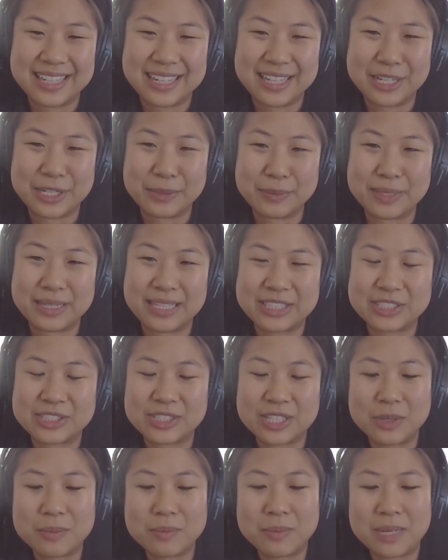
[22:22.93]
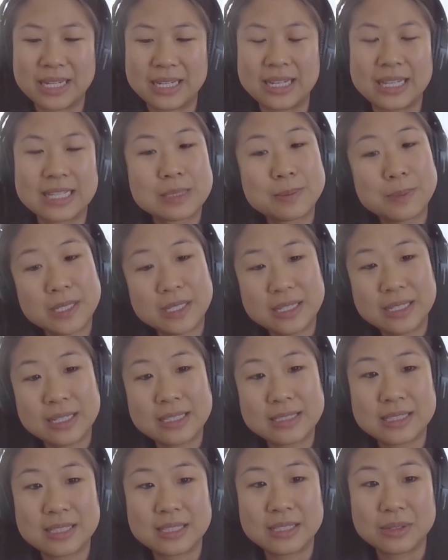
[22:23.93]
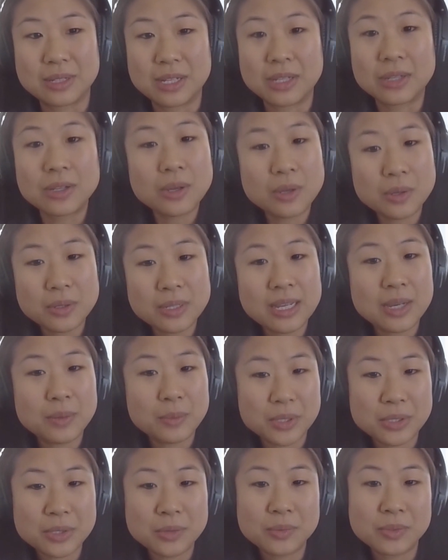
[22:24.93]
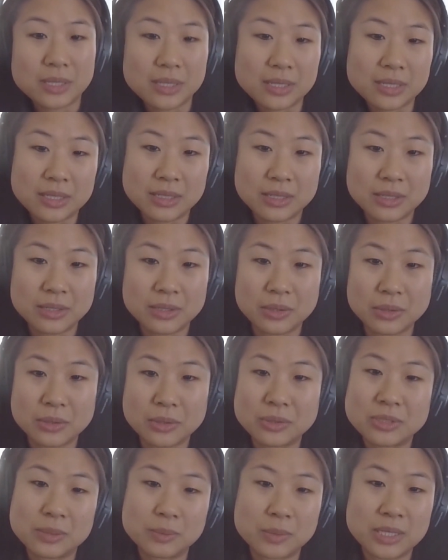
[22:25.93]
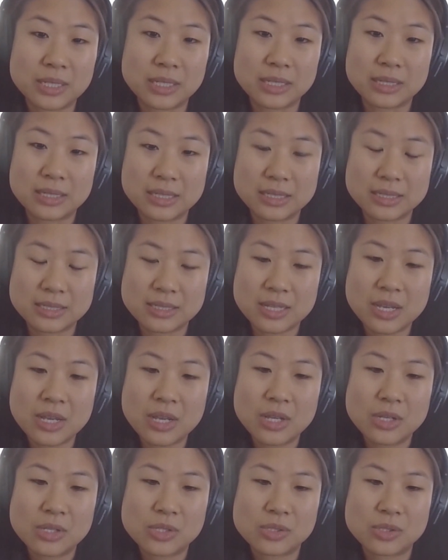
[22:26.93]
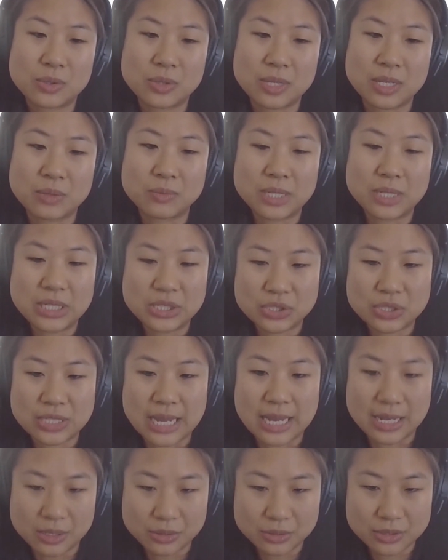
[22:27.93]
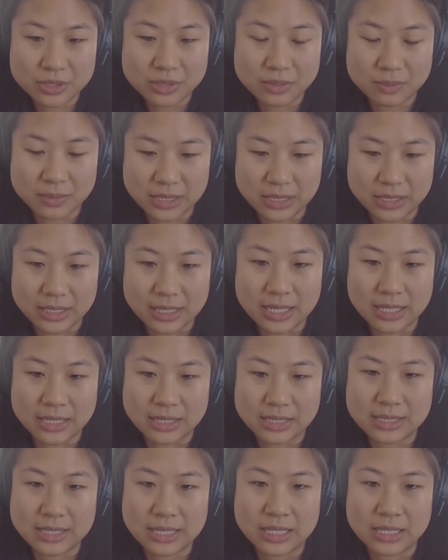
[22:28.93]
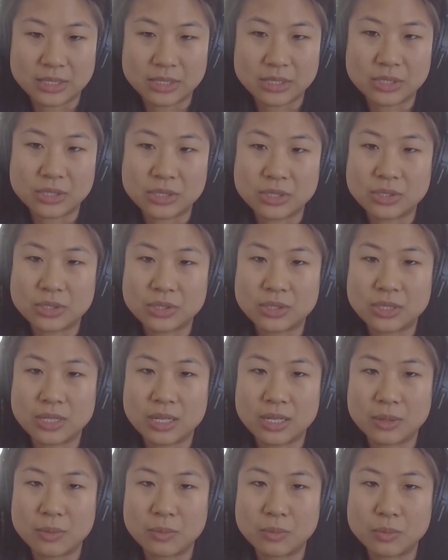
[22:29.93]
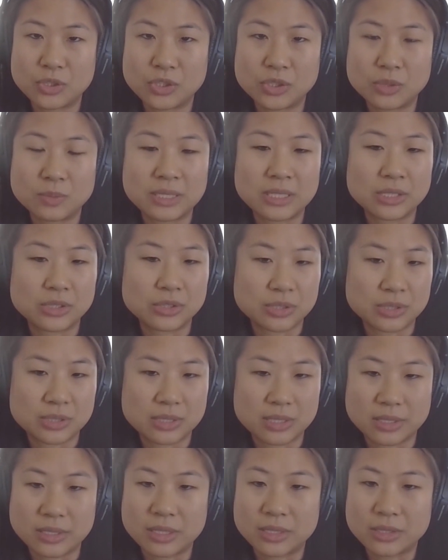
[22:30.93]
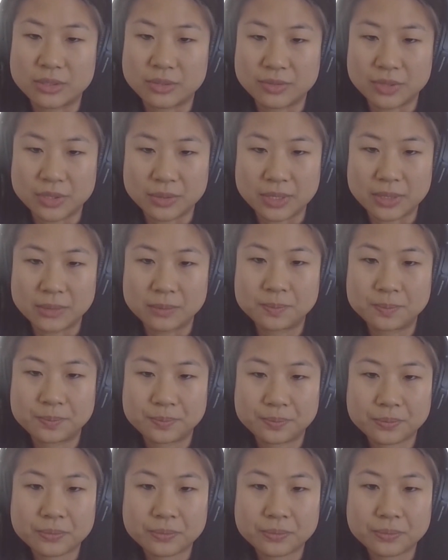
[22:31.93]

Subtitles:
And they saw my experience, and they're like, "Oh yeah, we could really use someone like this." So they reached out to me and said, "Would you be interested in interviewing?"